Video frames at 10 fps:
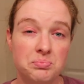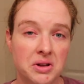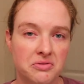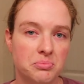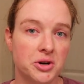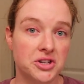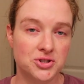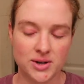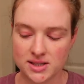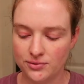been pretty
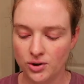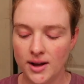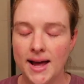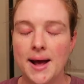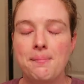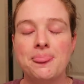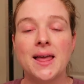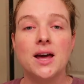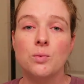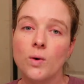stressful.
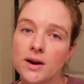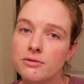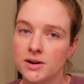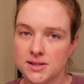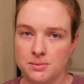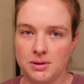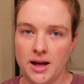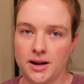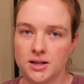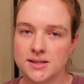And one of our
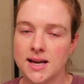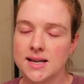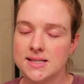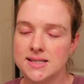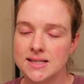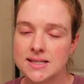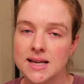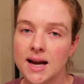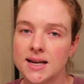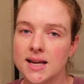suppliers has
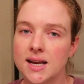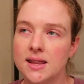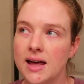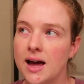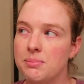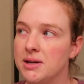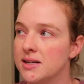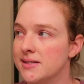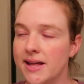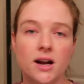decided that
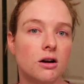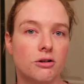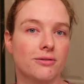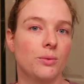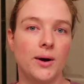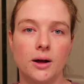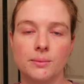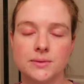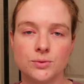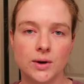because they are
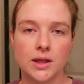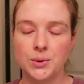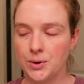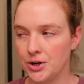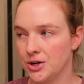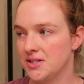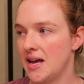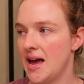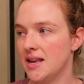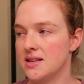overwhelmed with orders
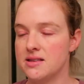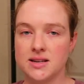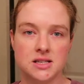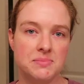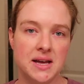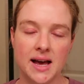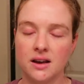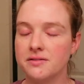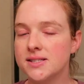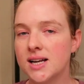and things being
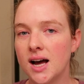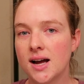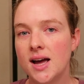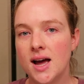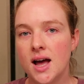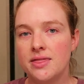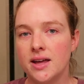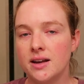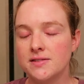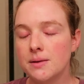out of stock,
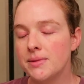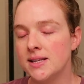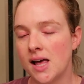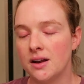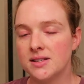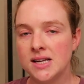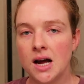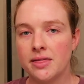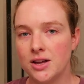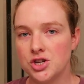that if something's out of
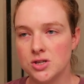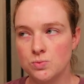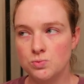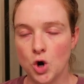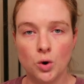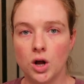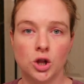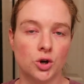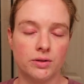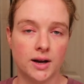stock, they just don't
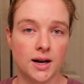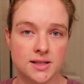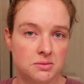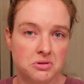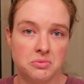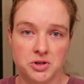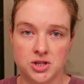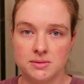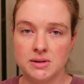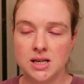alert the customer, which
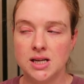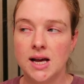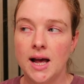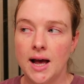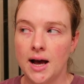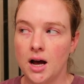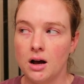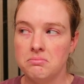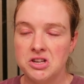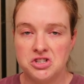is me.
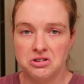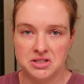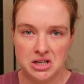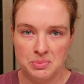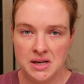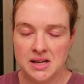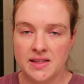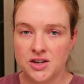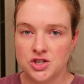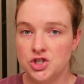They just don't tell me.
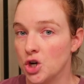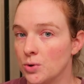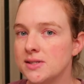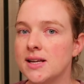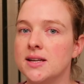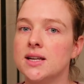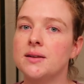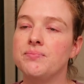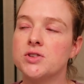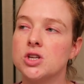They just don't send
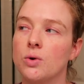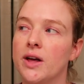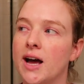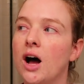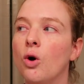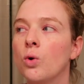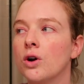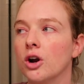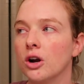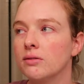it. So like, I'll
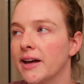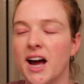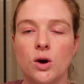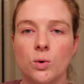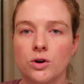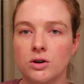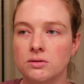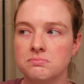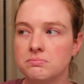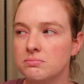order, like I
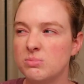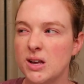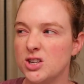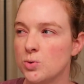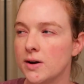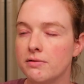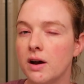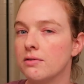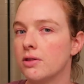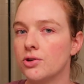ordered probably
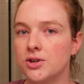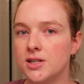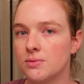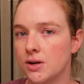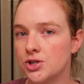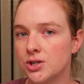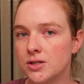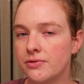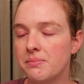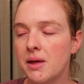25 or 30
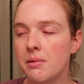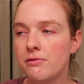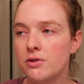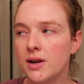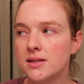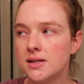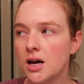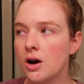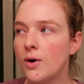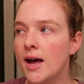sweatshirts from them a few days
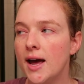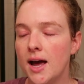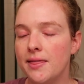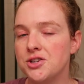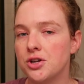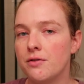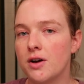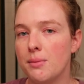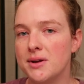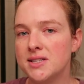ago, and they should have
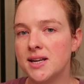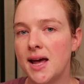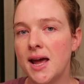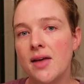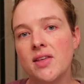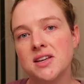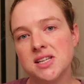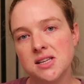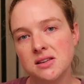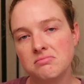come in today, and they
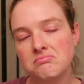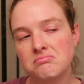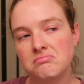didn't.